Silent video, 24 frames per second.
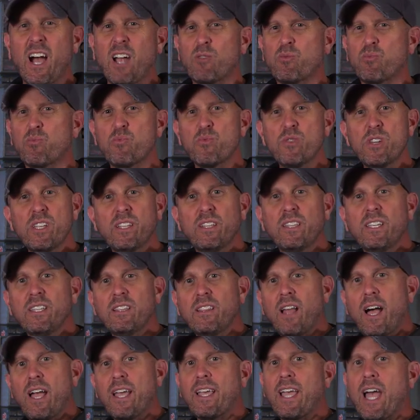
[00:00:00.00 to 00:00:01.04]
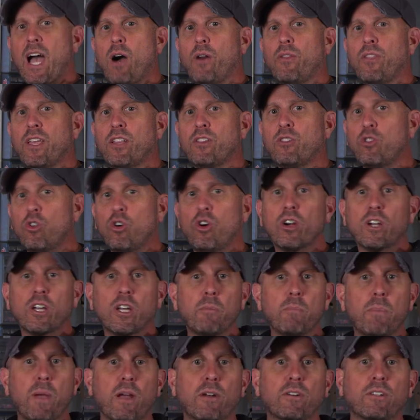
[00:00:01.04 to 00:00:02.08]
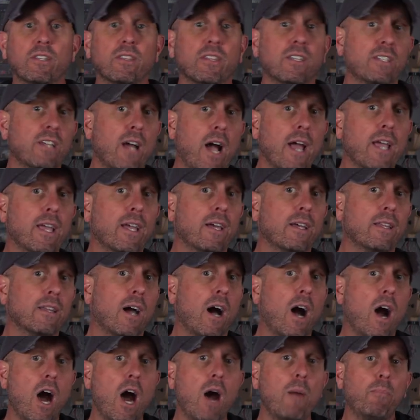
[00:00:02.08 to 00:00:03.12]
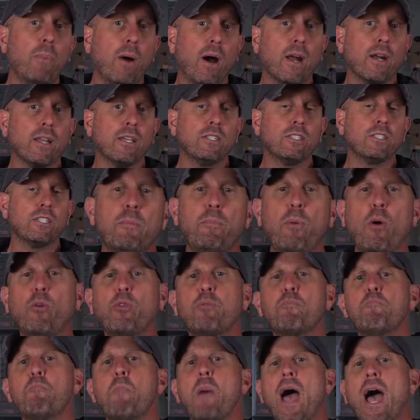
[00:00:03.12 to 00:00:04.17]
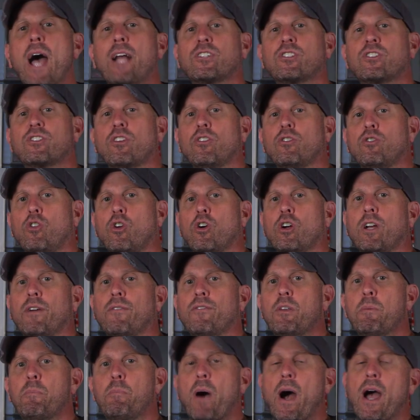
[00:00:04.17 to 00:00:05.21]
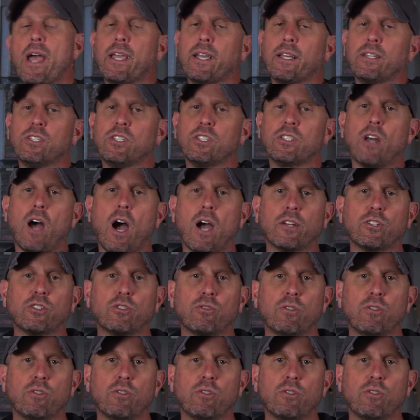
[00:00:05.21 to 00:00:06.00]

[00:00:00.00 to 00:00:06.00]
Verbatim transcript: I really like how they look compared to the Tyga and the Hot Bodies that both match the look of the bike in stock